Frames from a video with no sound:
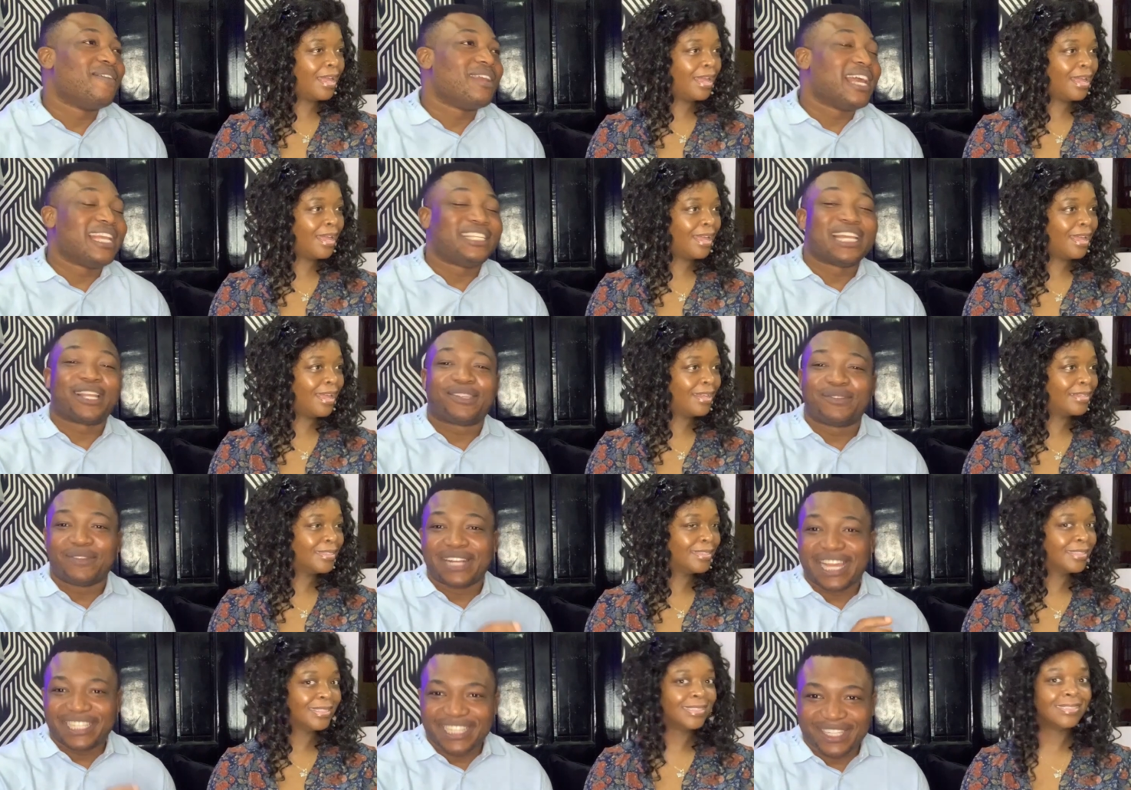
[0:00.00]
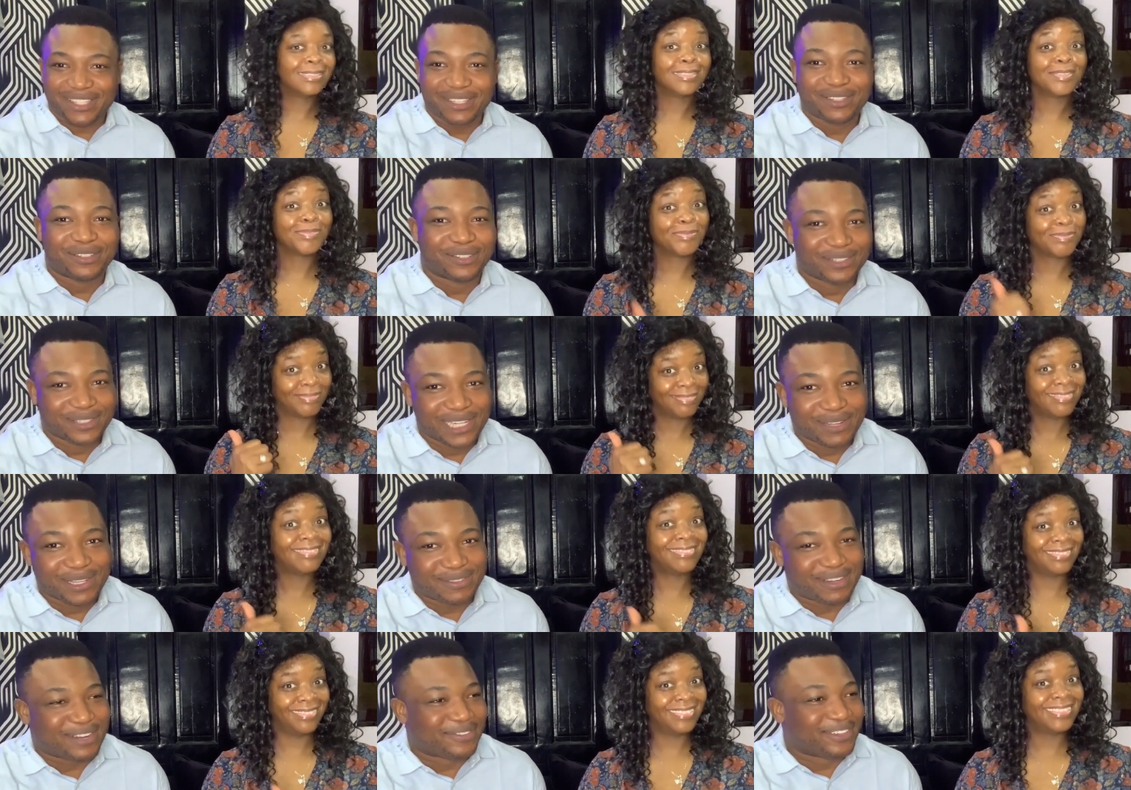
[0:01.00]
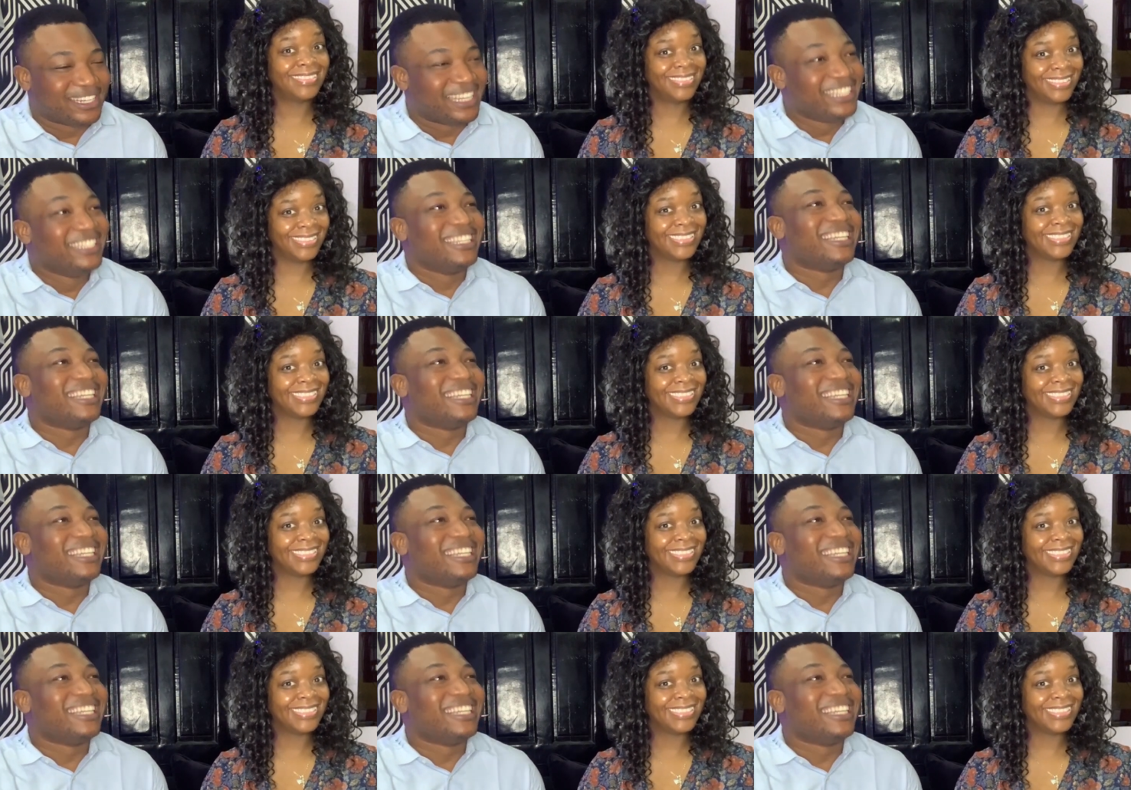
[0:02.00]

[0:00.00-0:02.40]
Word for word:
Speaker 1: checked when I checked on Google, it was very funny.